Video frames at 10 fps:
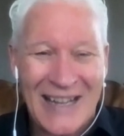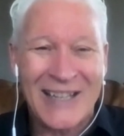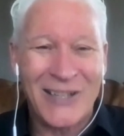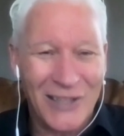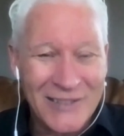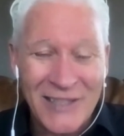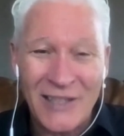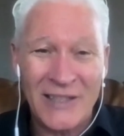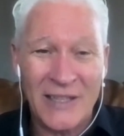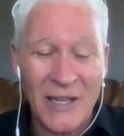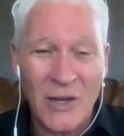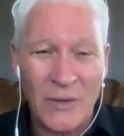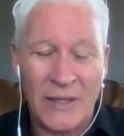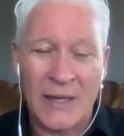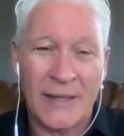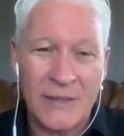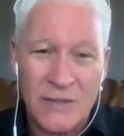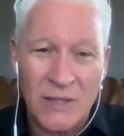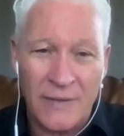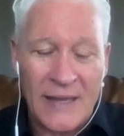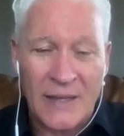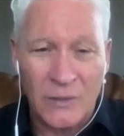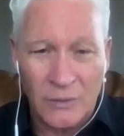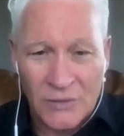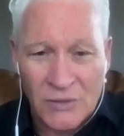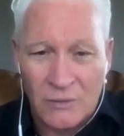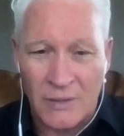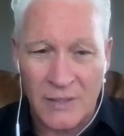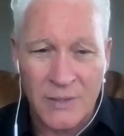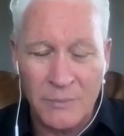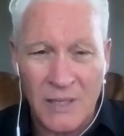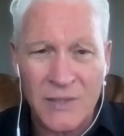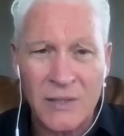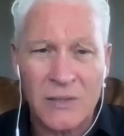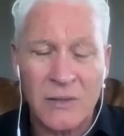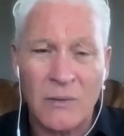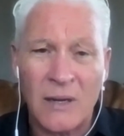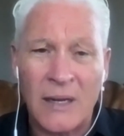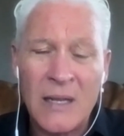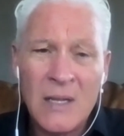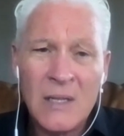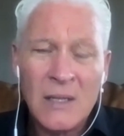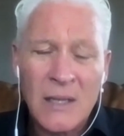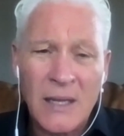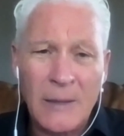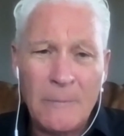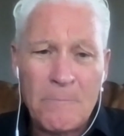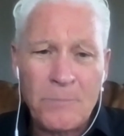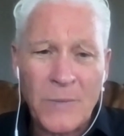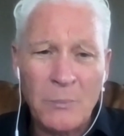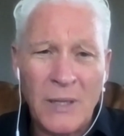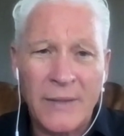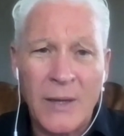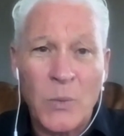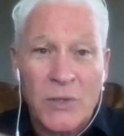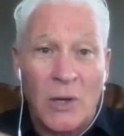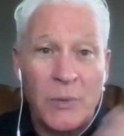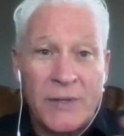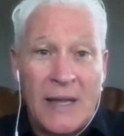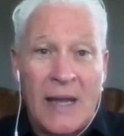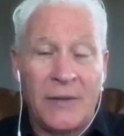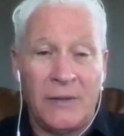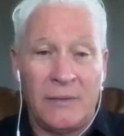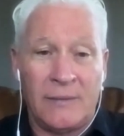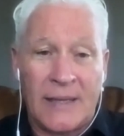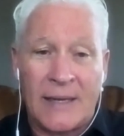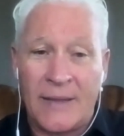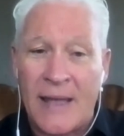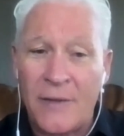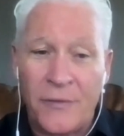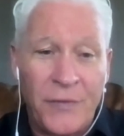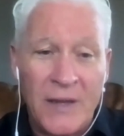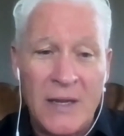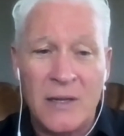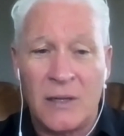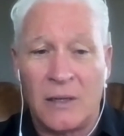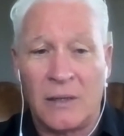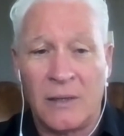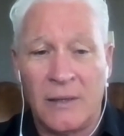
God called Terry to go. And I can tell you that whole story. It's an amazing story. But there was always that fear.